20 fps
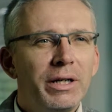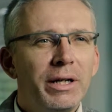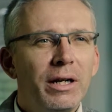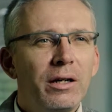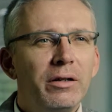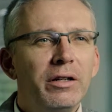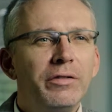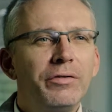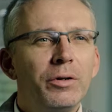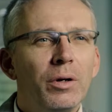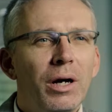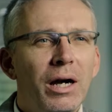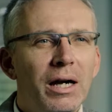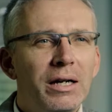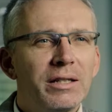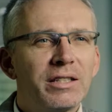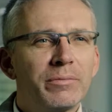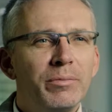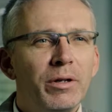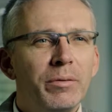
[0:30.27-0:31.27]
Now, if you
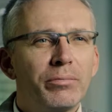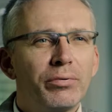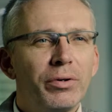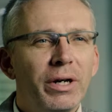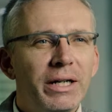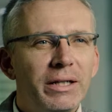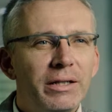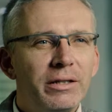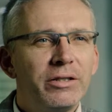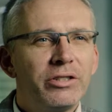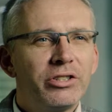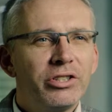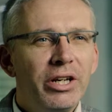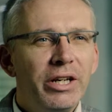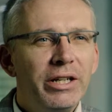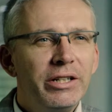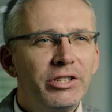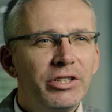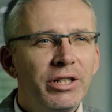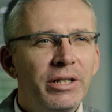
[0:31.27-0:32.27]
ask me
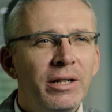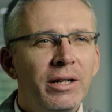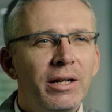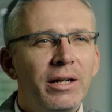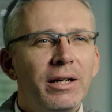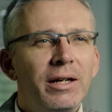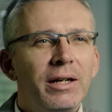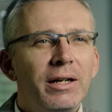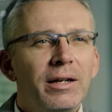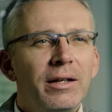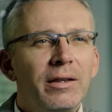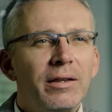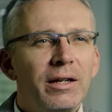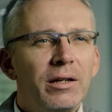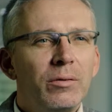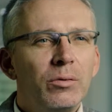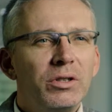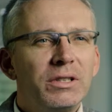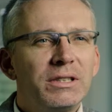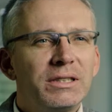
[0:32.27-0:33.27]
practice-changing, then I
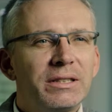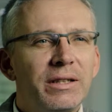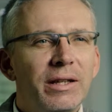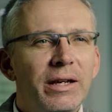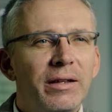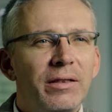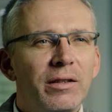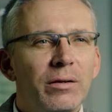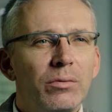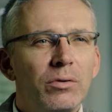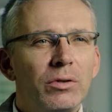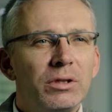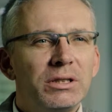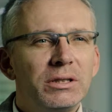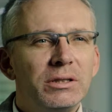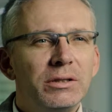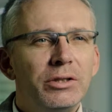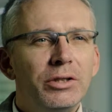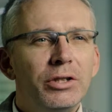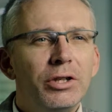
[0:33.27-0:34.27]
would say there
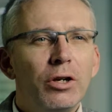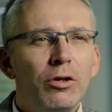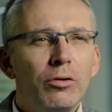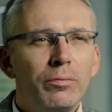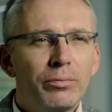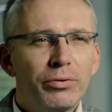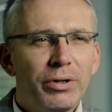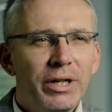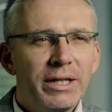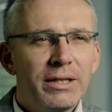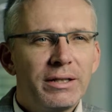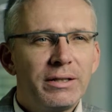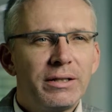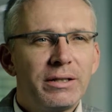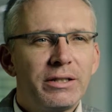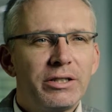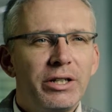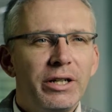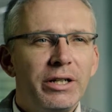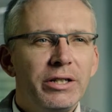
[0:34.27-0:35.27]
was no
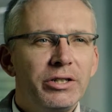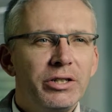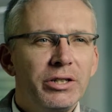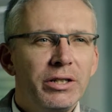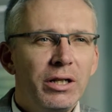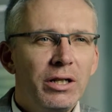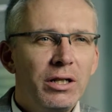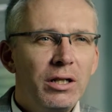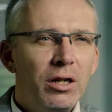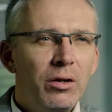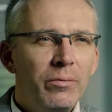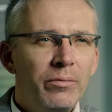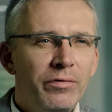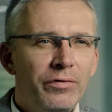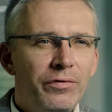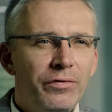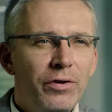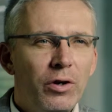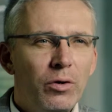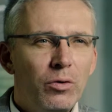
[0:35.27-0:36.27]
practice-changing in
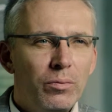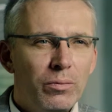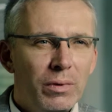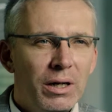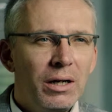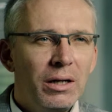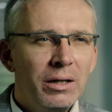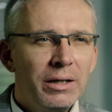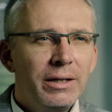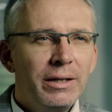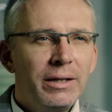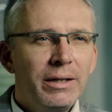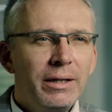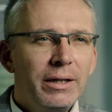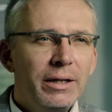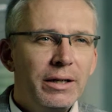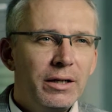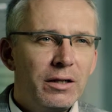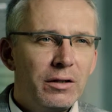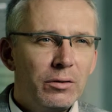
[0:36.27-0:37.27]
lymphoma,
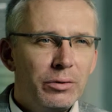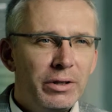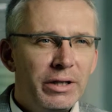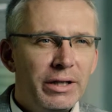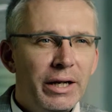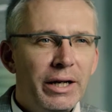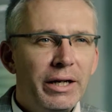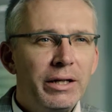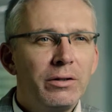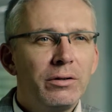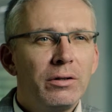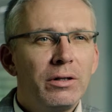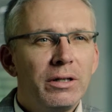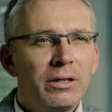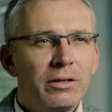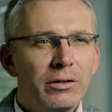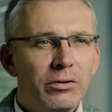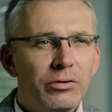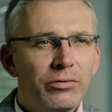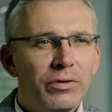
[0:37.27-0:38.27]
including
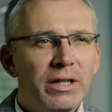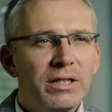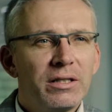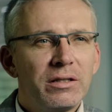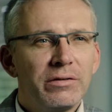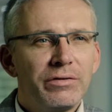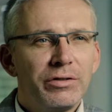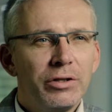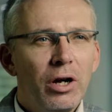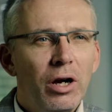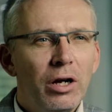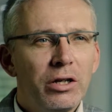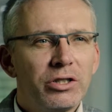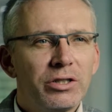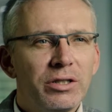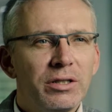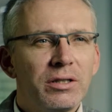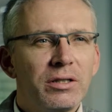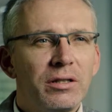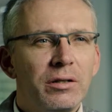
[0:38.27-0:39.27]
indolent, aggressive, and
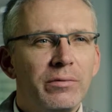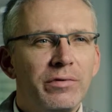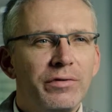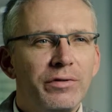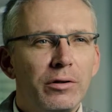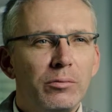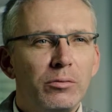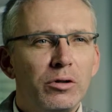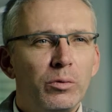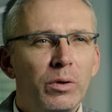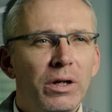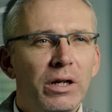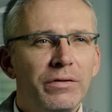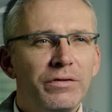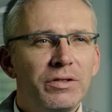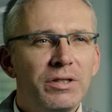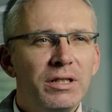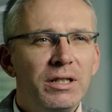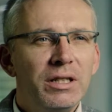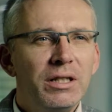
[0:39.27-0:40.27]
Hodgkin's lymphoma. We have
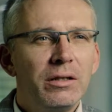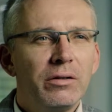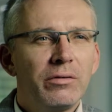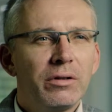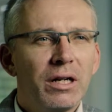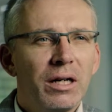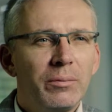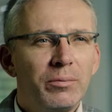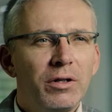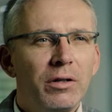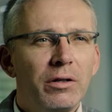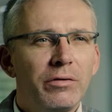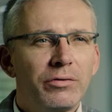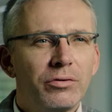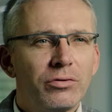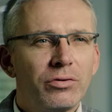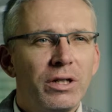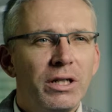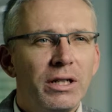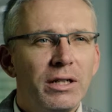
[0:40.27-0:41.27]
seen a couple of
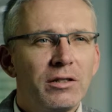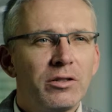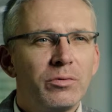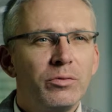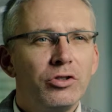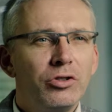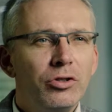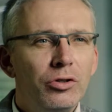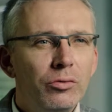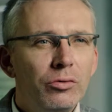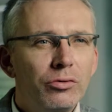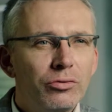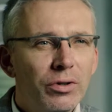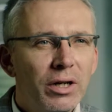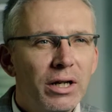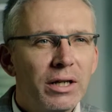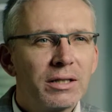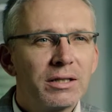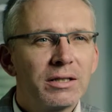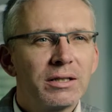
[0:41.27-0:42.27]
trials with new
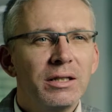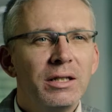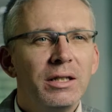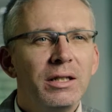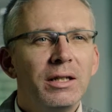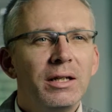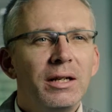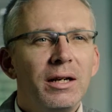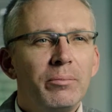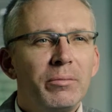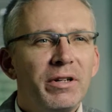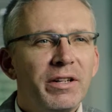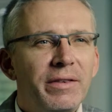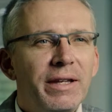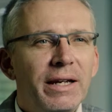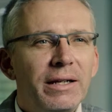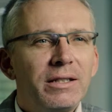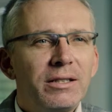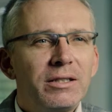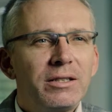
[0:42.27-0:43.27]
drugs, but
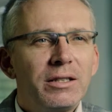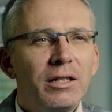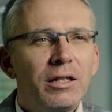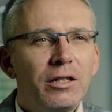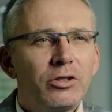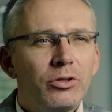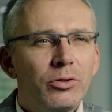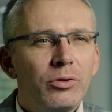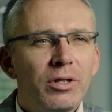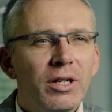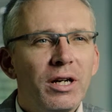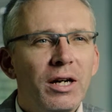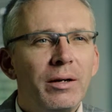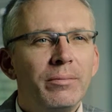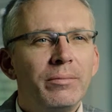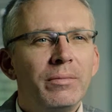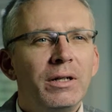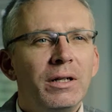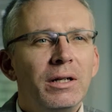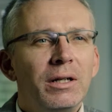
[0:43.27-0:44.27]
that is still to
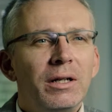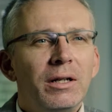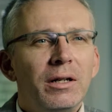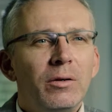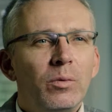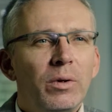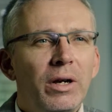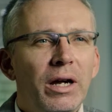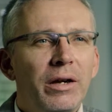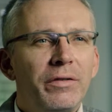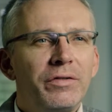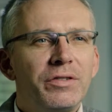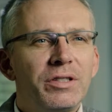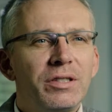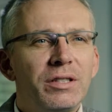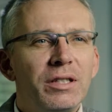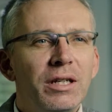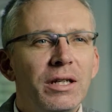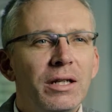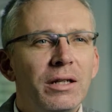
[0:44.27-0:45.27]
come. We have
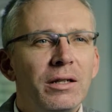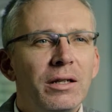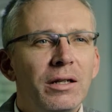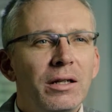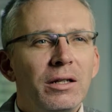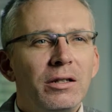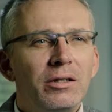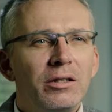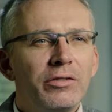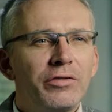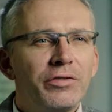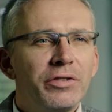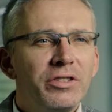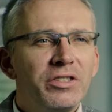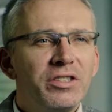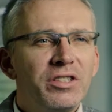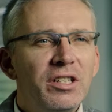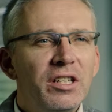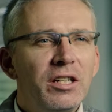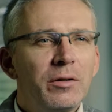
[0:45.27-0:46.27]
seen different
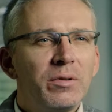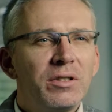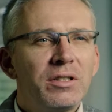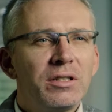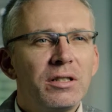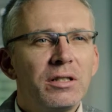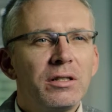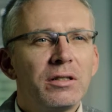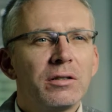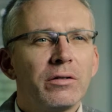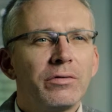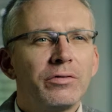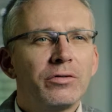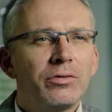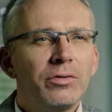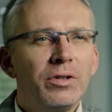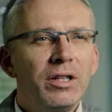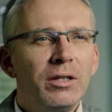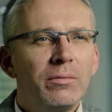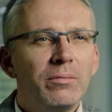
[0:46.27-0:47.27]
sequencings of
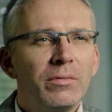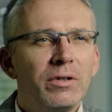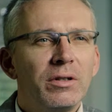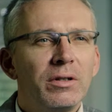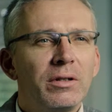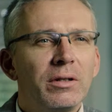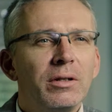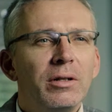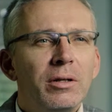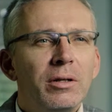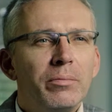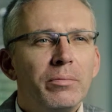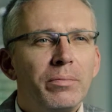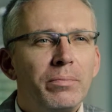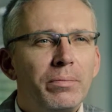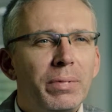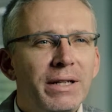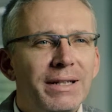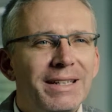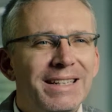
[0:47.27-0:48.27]
treatment,
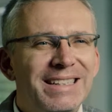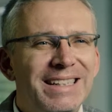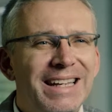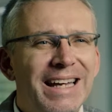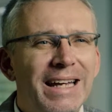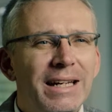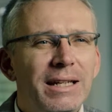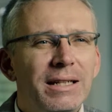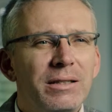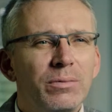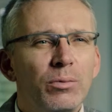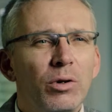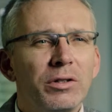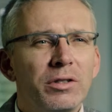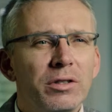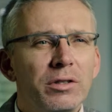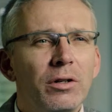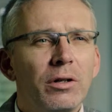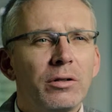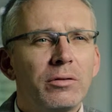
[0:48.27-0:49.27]
but again, it
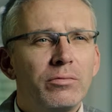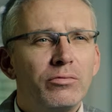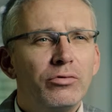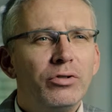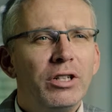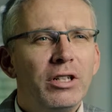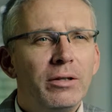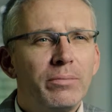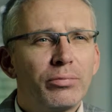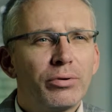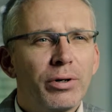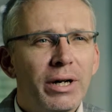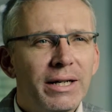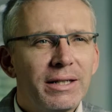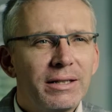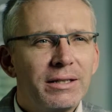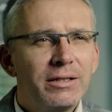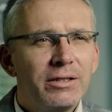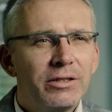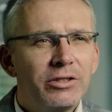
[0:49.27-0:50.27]
was not really
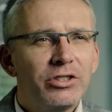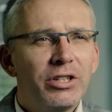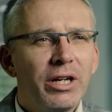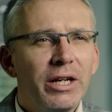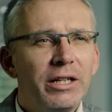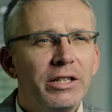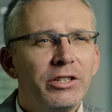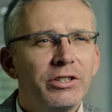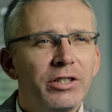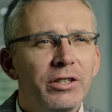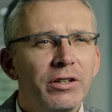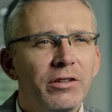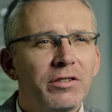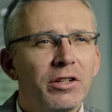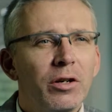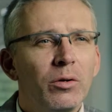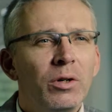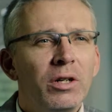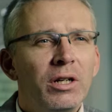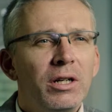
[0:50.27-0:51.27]
practice-changing.
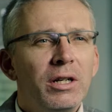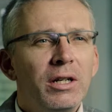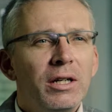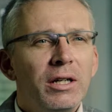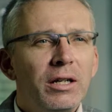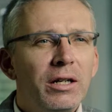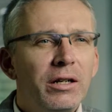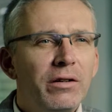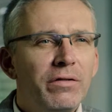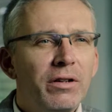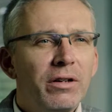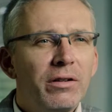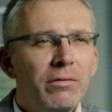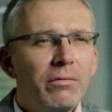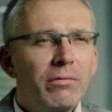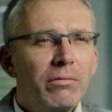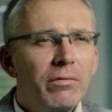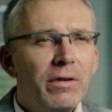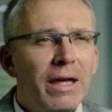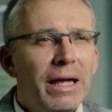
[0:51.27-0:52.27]
So if I
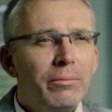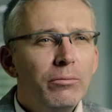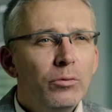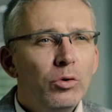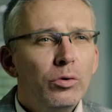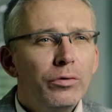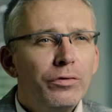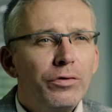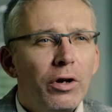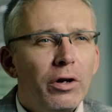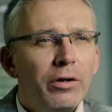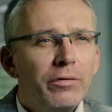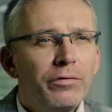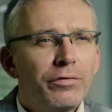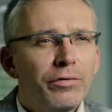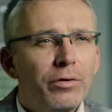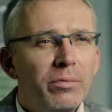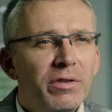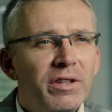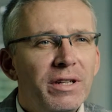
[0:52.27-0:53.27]
then move on
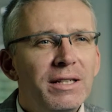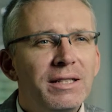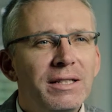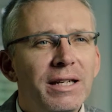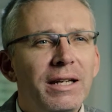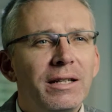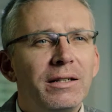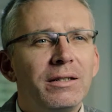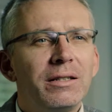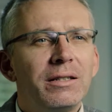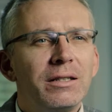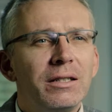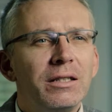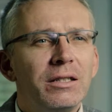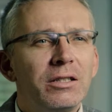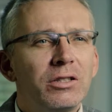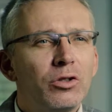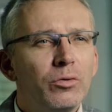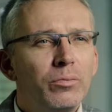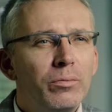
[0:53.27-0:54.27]
from these
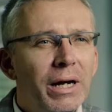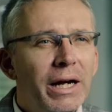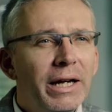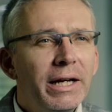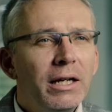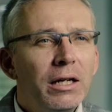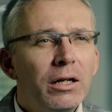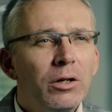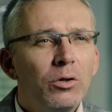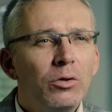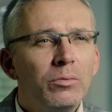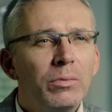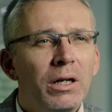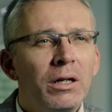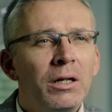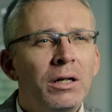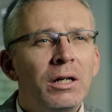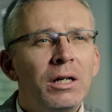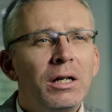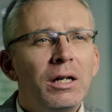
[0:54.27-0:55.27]
entities to
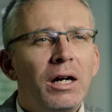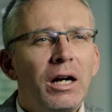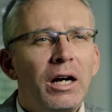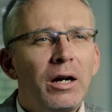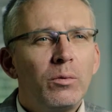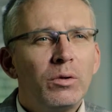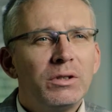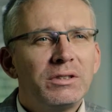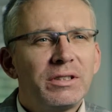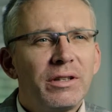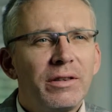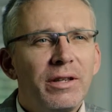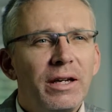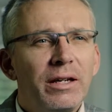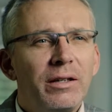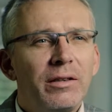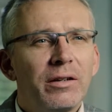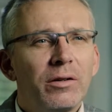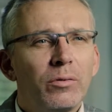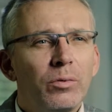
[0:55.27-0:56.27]
myeloma, I would
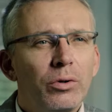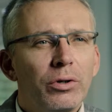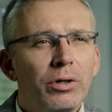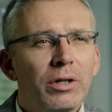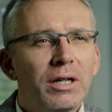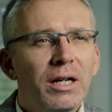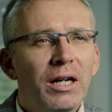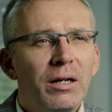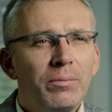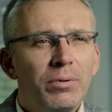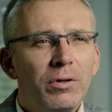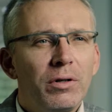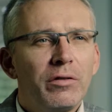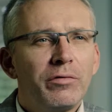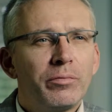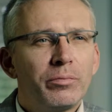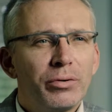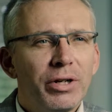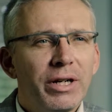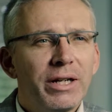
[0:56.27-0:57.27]
say there were a couple
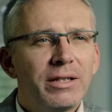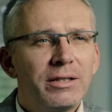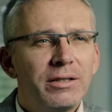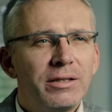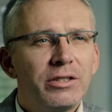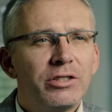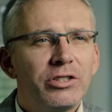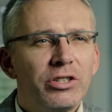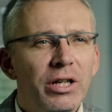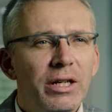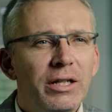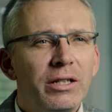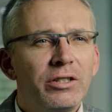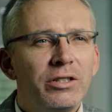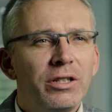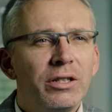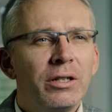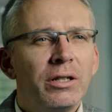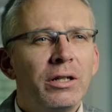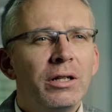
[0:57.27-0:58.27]
of
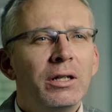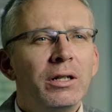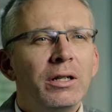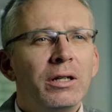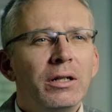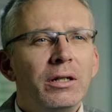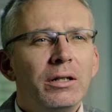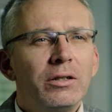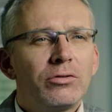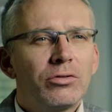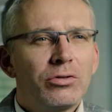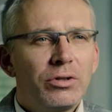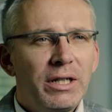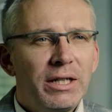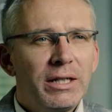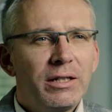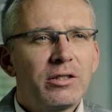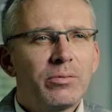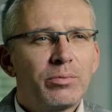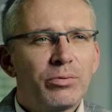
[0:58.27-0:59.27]
practice-changing
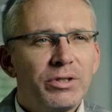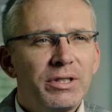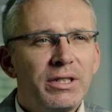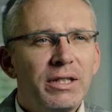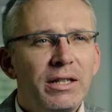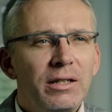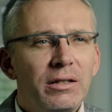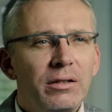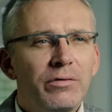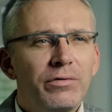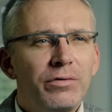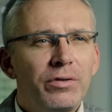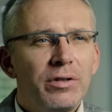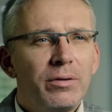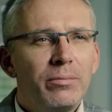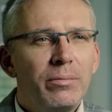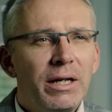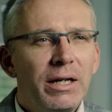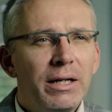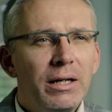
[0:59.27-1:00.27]
trials presented for the
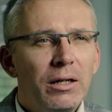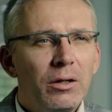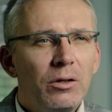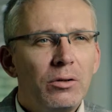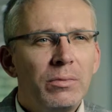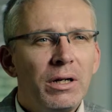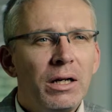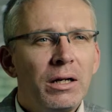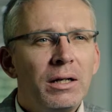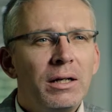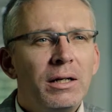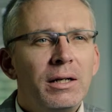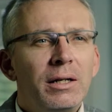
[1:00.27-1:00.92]
myeloma.